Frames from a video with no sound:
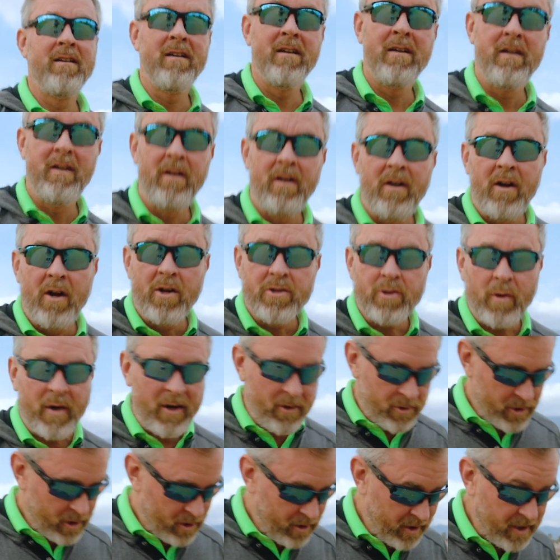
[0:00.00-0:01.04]
is. So
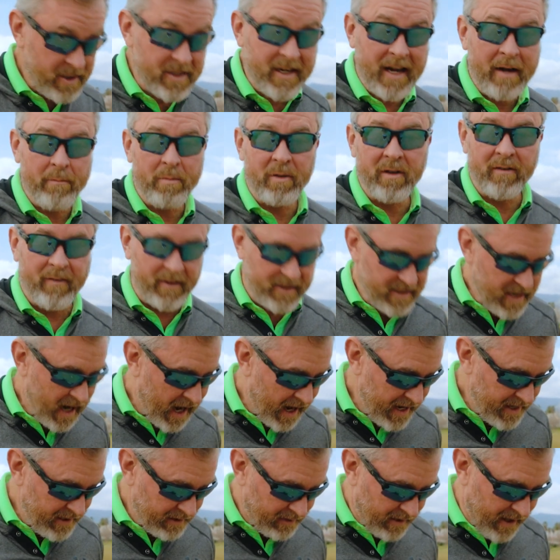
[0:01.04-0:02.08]
here's a good example of a
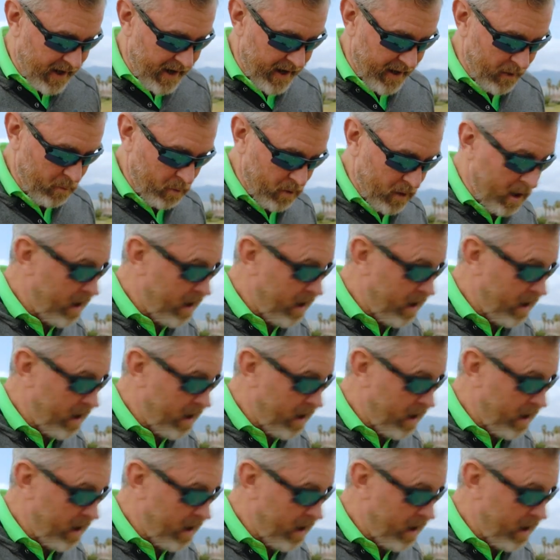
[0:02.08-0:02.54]
tight lie. We're